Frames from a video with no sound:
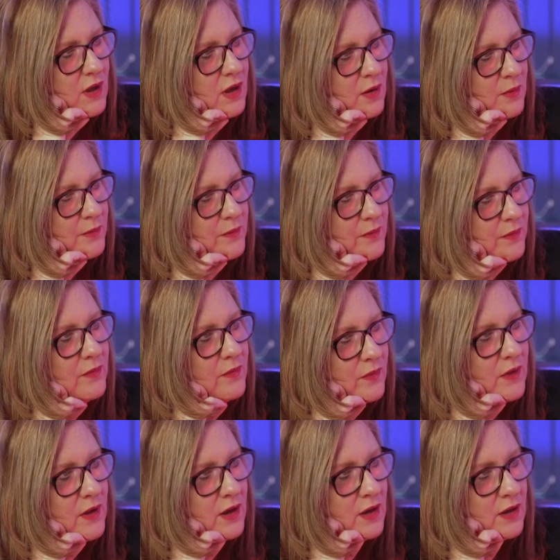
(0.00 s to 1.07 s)
And
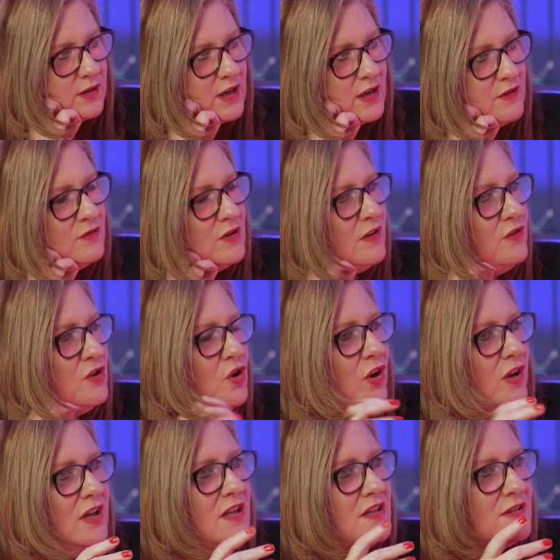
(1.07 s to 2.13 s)
have you
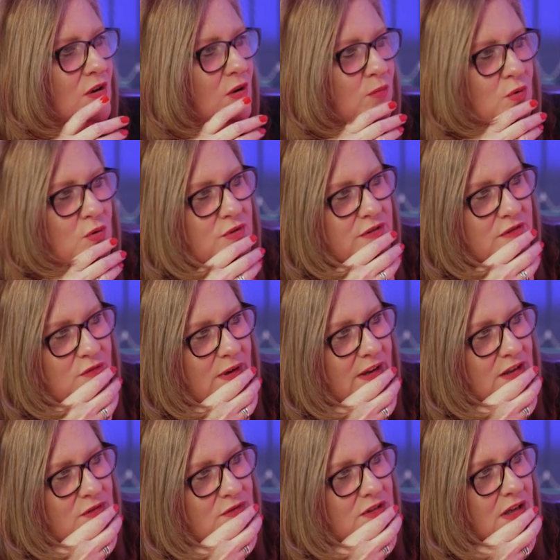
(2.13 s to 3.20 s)
got any examples of where
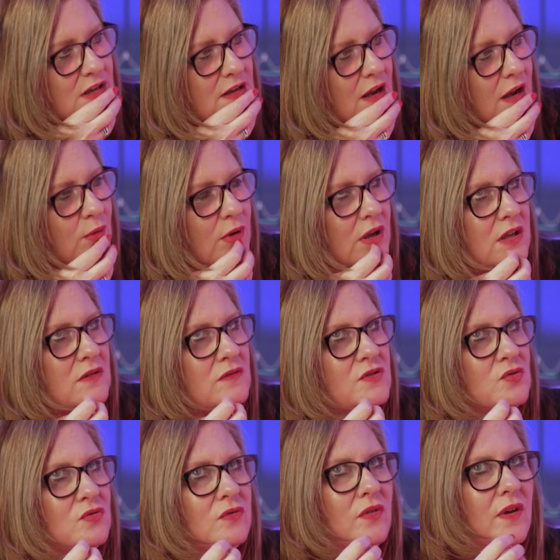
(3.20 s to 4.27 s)
you've done that, where you've
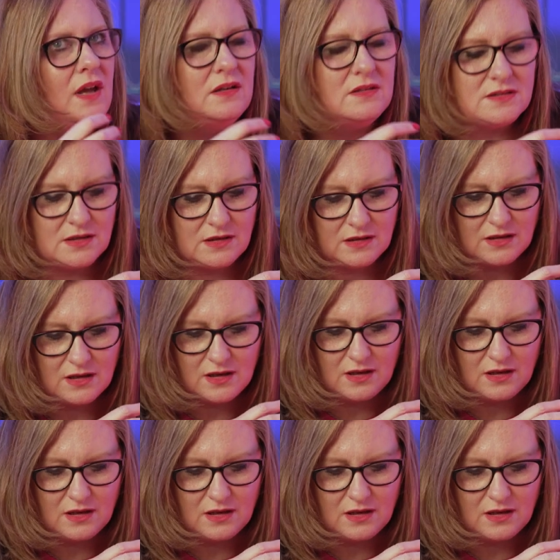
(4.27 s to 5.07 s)
sort of had to